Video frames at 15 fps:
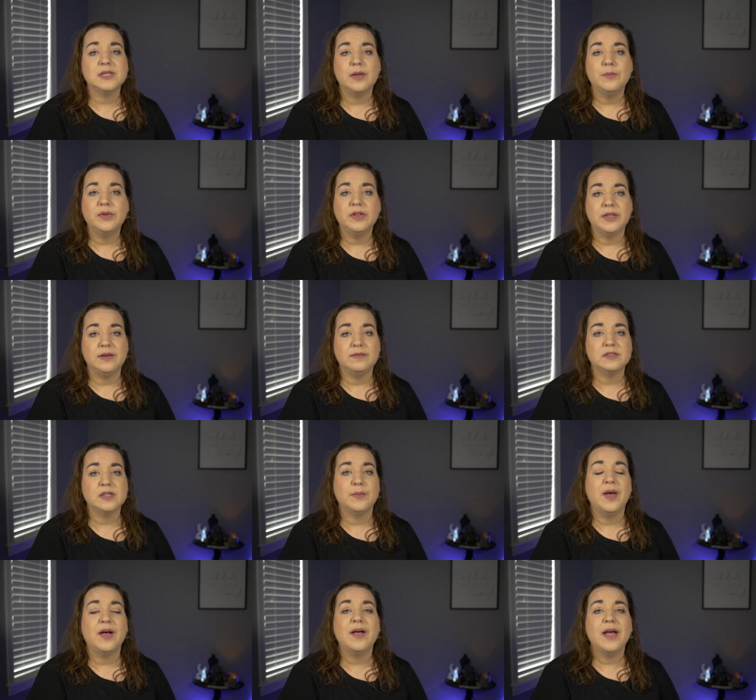and beliefs
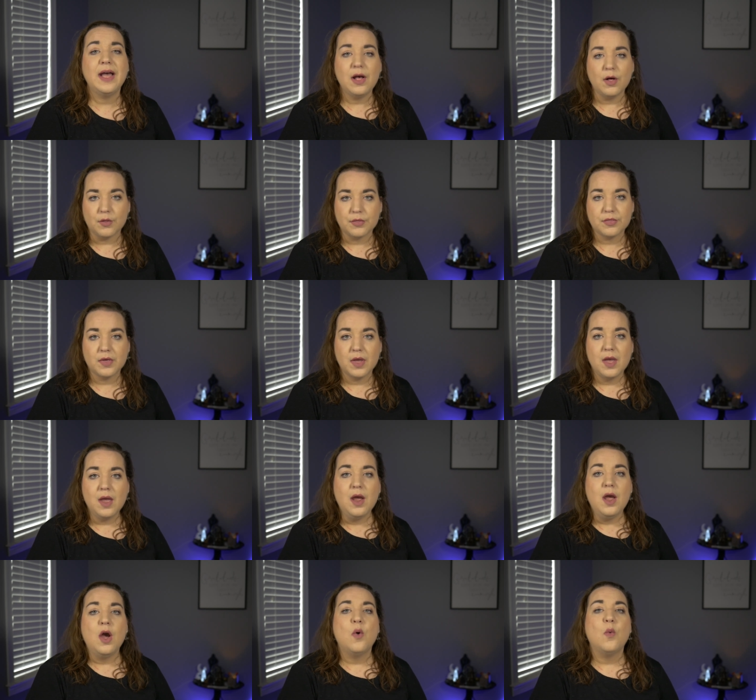about health.
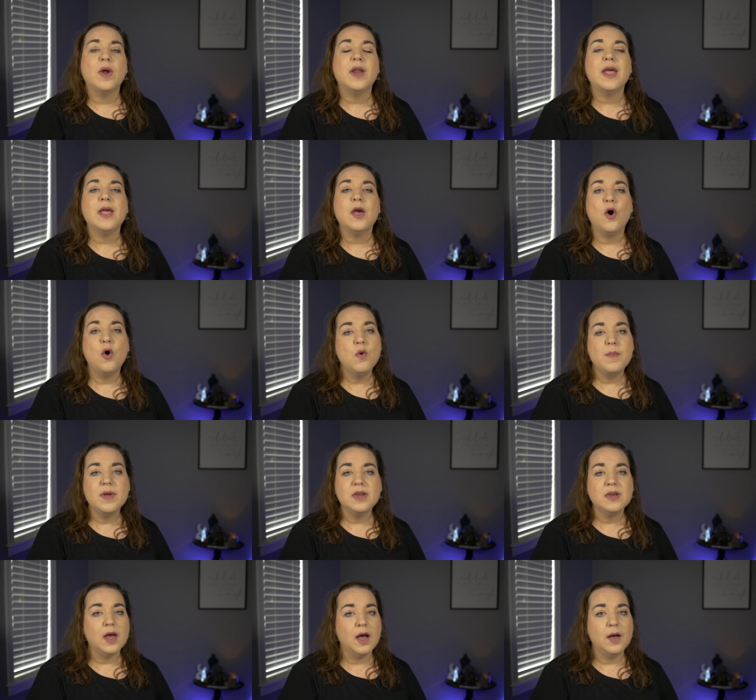When I
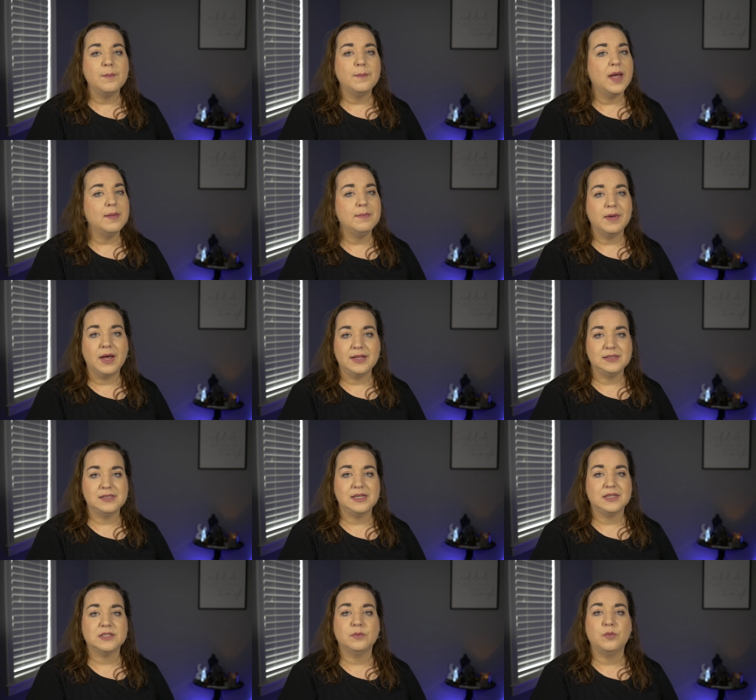opened up my
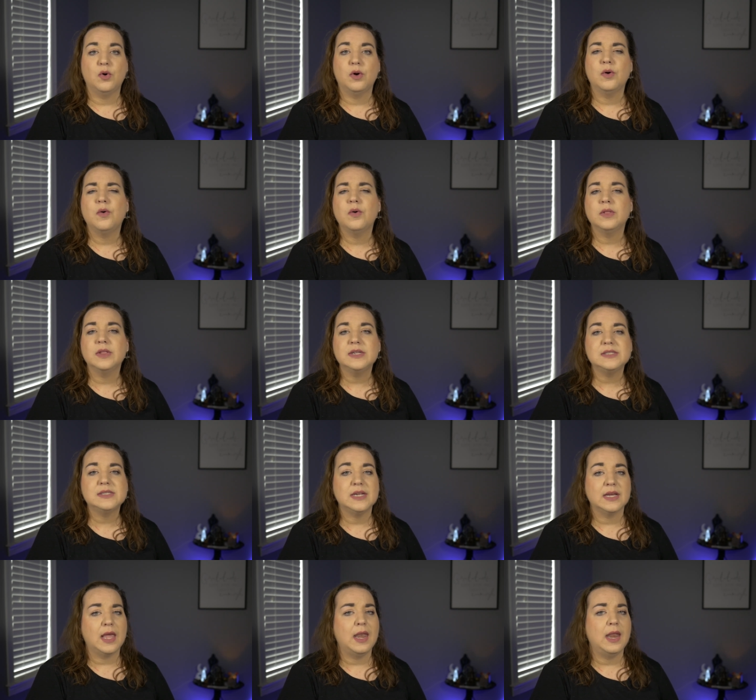mindset to more
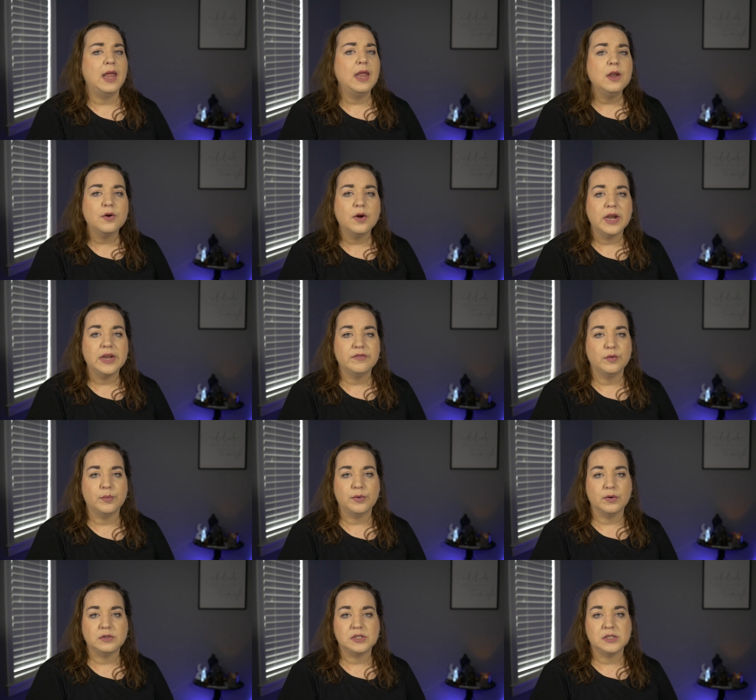holistic and integrative
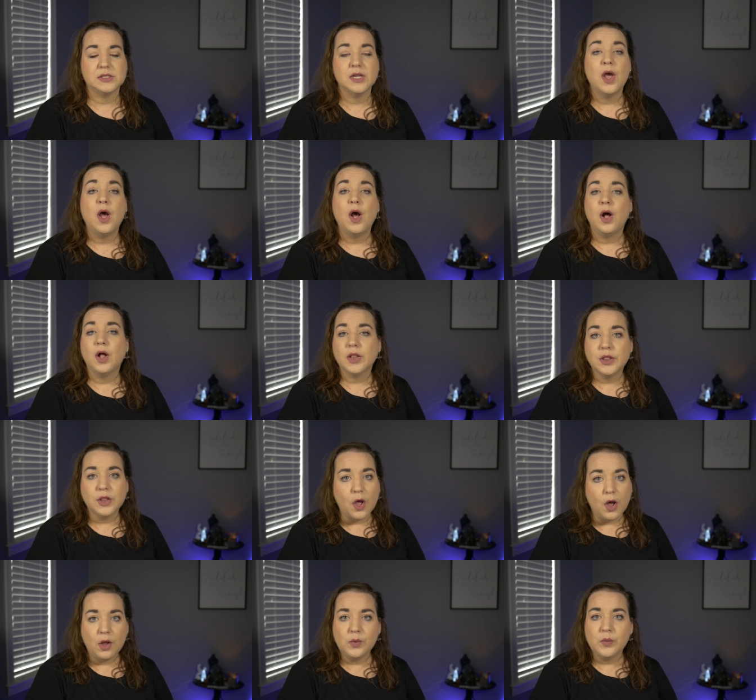approaches,
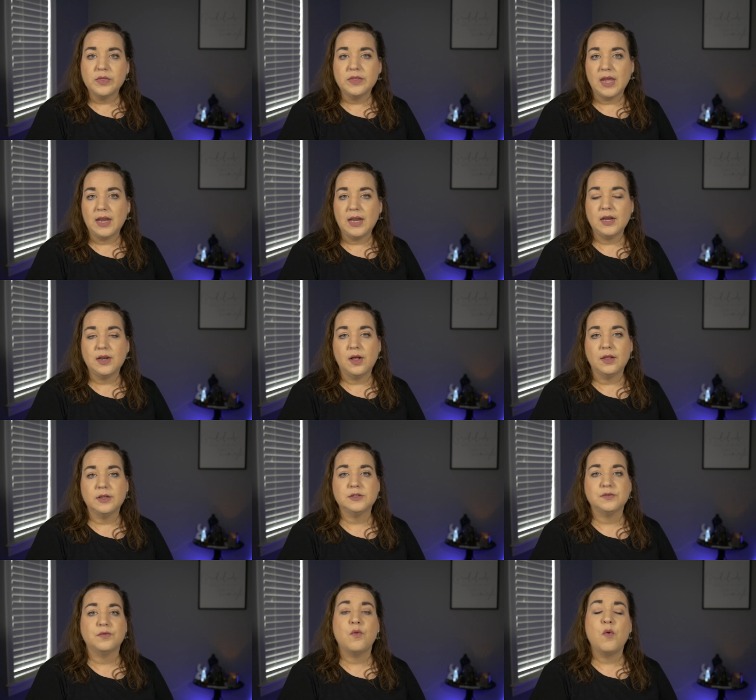along with gaining
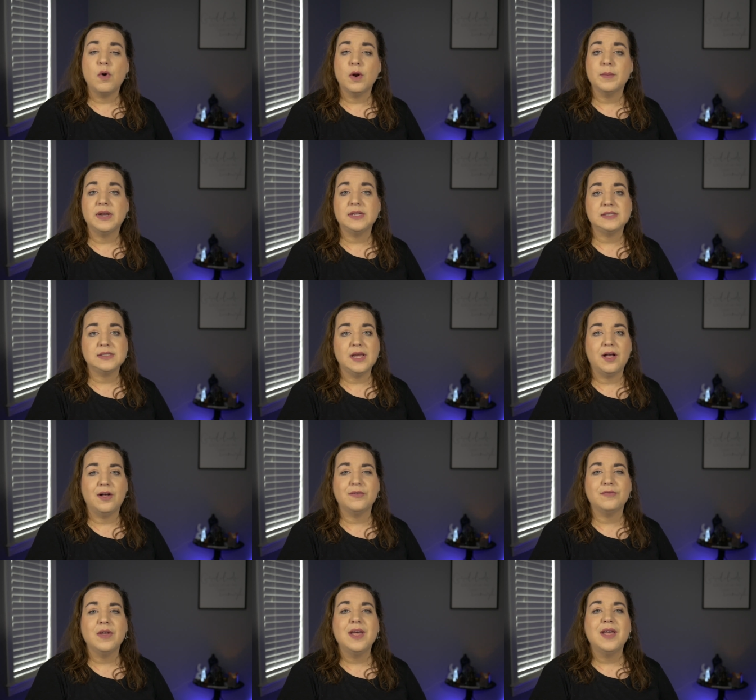knowledge for
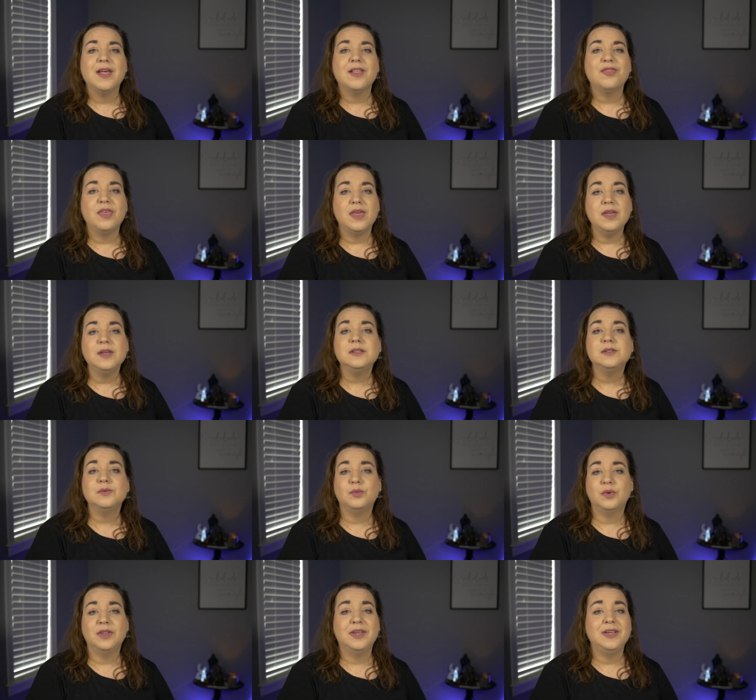myself, things
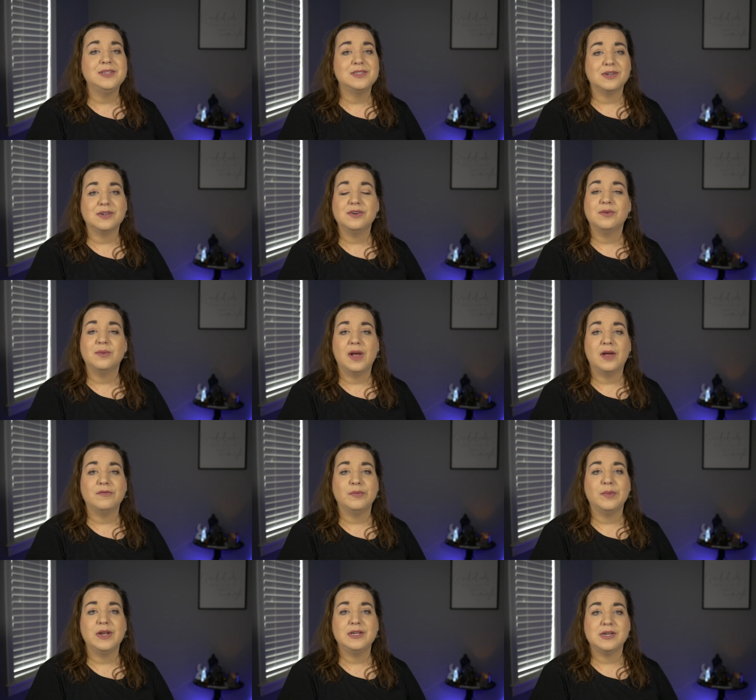really turned around
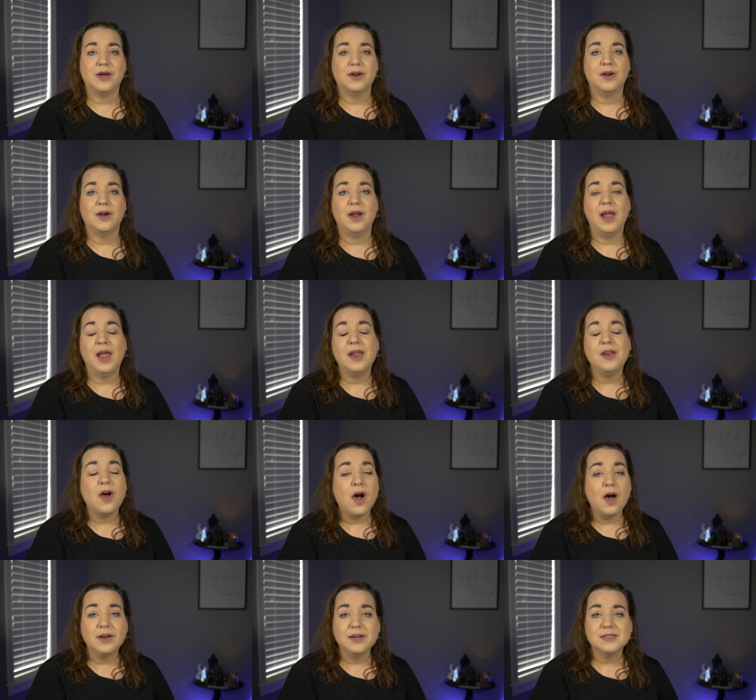for my daughter and
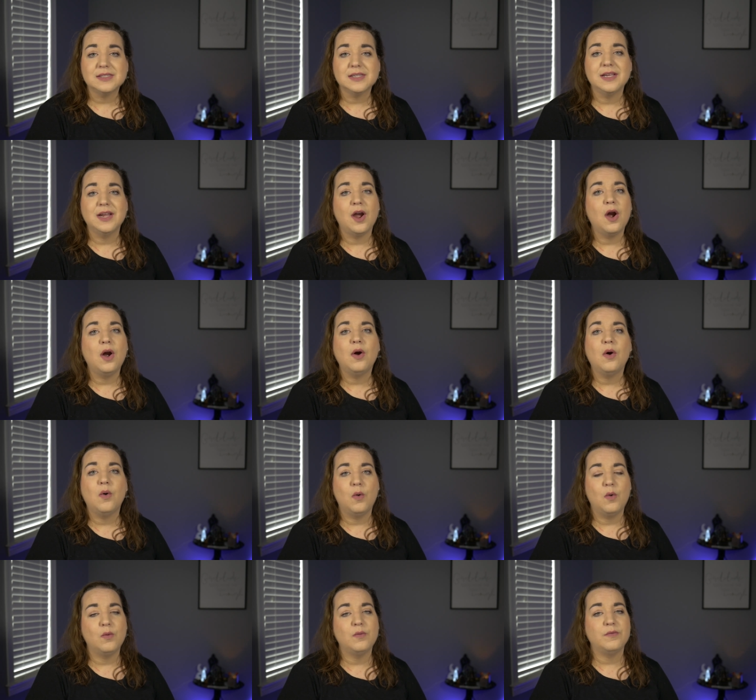honestly, our
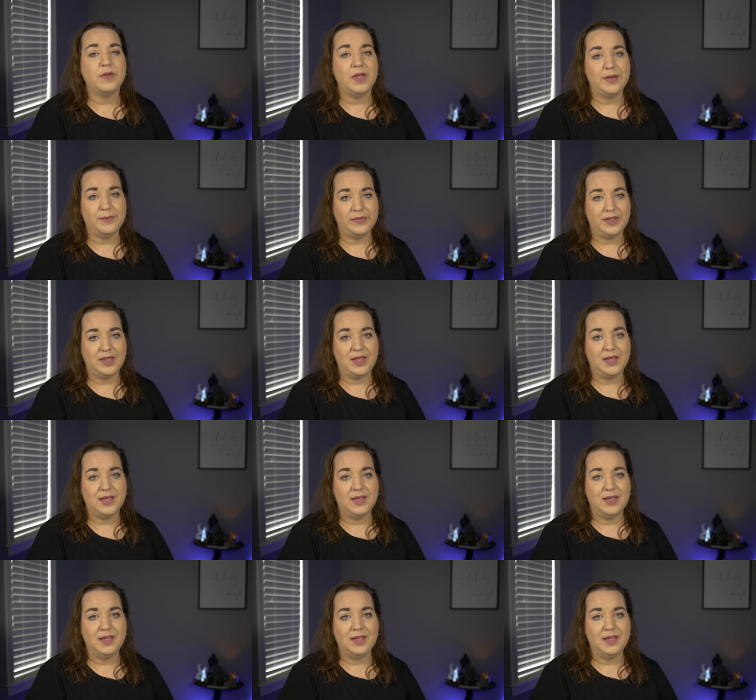whole family.